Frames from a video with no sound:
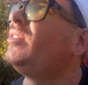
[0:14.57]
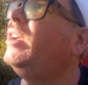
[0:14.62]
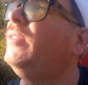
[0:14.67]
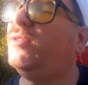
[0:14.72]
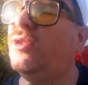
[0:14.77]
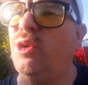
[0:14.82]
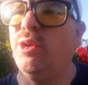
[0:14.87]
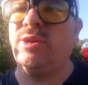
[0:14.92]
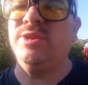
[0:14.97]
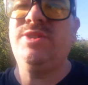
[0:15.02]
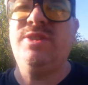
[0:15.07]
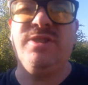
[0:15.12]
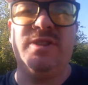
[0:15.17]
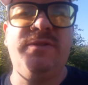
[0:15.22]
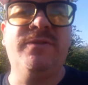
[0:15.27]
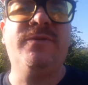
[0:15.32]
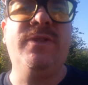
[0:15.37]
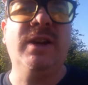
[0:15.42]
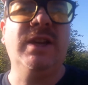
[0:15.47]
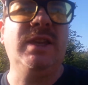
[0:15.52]
of course, there's
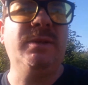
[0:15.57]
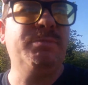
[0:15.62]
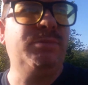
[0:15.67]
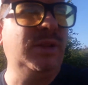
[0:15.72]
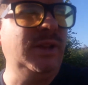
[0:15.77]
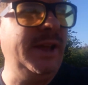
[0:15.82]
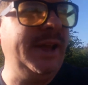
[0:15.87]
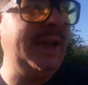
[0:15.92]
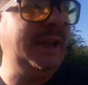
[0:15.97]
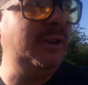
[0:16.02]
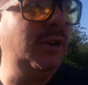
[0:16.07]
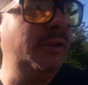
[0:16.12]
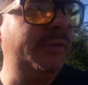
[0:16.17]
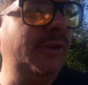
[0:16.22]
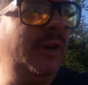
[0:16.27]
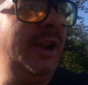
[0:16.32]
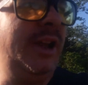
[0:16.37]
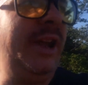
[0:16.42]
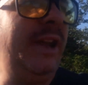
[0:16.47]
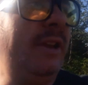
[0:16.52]
a fucking plane
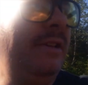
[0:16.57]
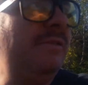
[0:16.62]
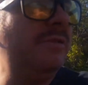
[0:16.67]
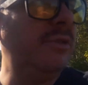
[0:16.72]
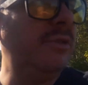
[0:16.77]
overhead